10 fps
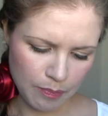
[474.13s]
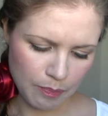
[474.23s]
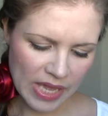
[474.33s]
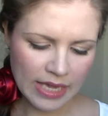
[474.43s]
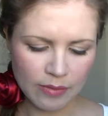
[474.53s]

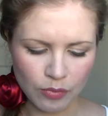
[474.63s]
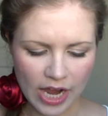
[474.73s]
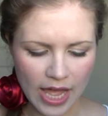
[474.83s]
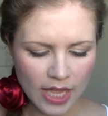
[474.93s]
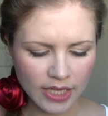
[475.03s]
Big and
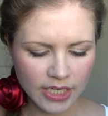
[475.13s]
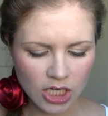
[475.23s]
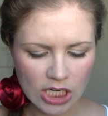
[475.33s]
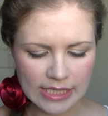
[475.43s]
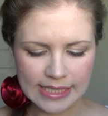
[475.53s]
Bright
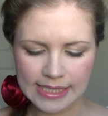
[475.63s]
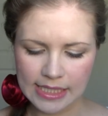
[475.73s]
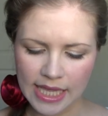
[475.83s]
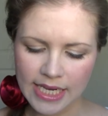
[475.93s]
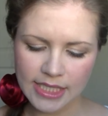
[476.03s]
Eyeliner in
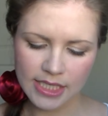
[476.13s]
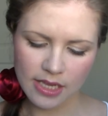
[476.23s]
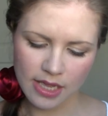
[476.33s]
Slate